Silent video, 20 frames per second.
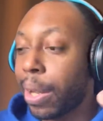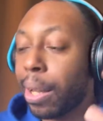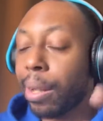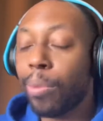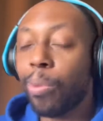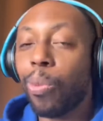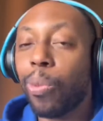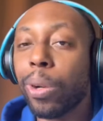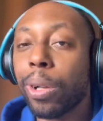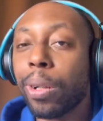
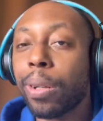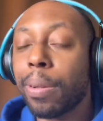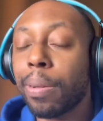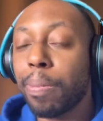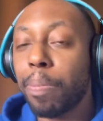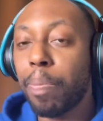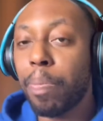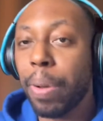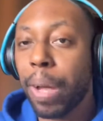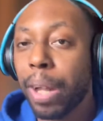and will
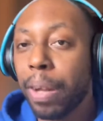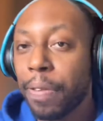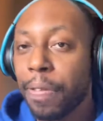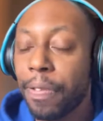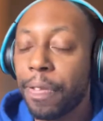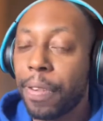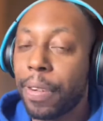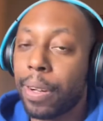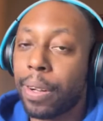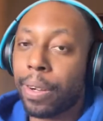
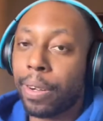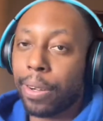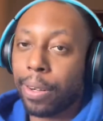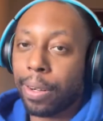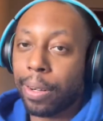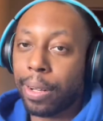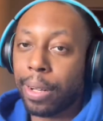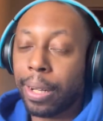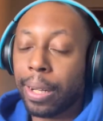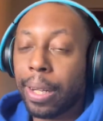benefit her.